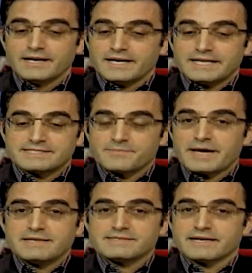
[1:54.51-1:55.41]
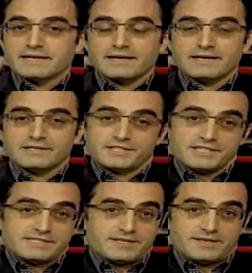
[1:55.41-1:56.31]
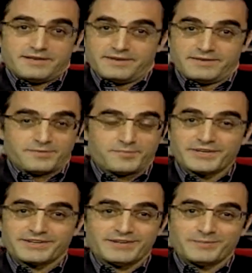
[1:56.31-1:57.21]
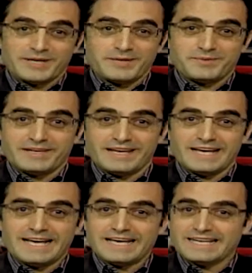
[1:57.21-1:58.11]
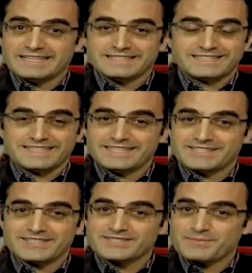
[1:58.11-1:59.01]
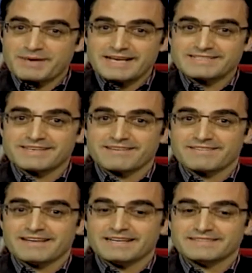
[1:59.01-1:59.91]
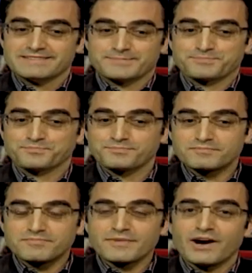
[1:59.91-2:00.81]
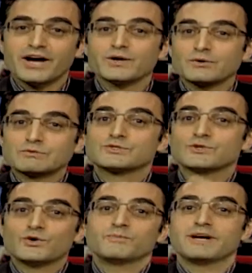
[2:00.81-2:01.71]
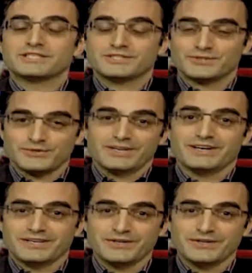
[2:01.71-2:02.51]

It's amazing. She's a miracle baby. And it's just amazing that I owe so much to her.